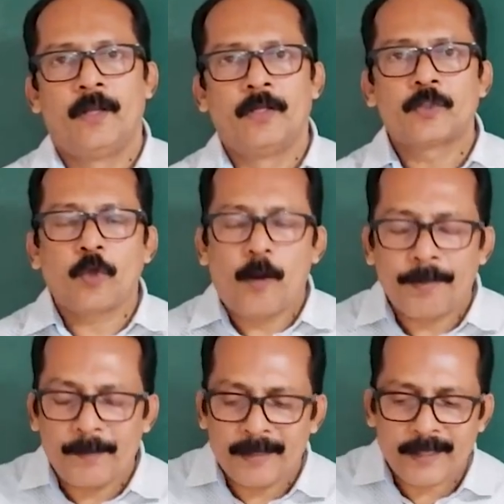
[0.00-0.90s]
So,
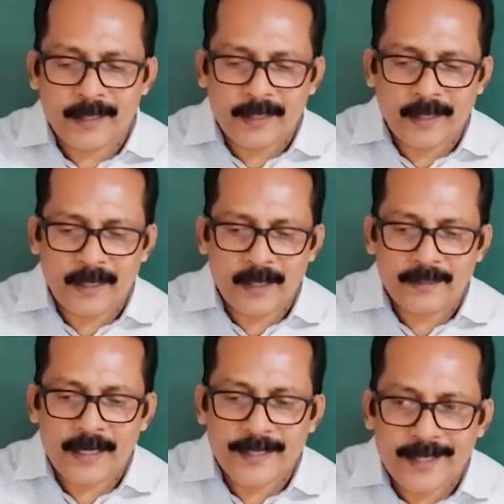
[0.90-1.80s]
complementary color,
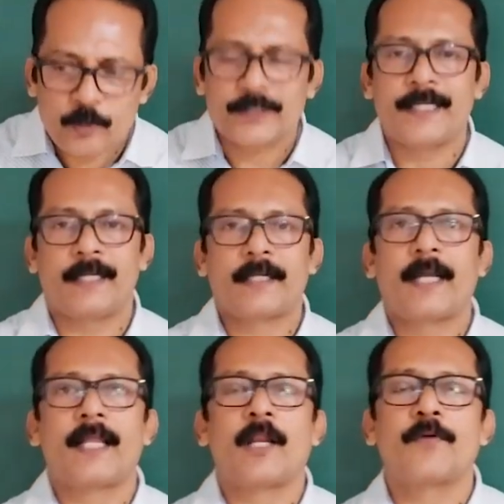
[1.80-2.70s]
that gives the
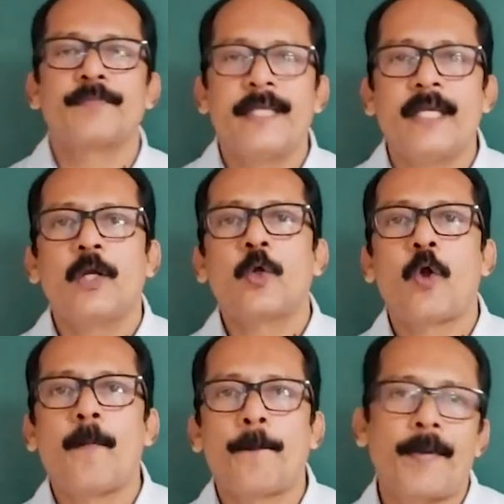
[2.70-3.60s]
color of the
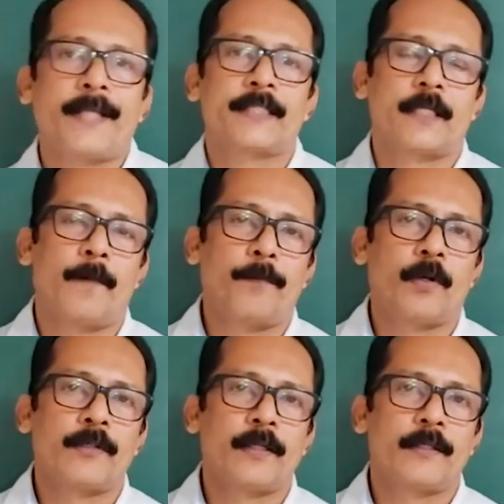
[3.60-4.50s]
complex compound.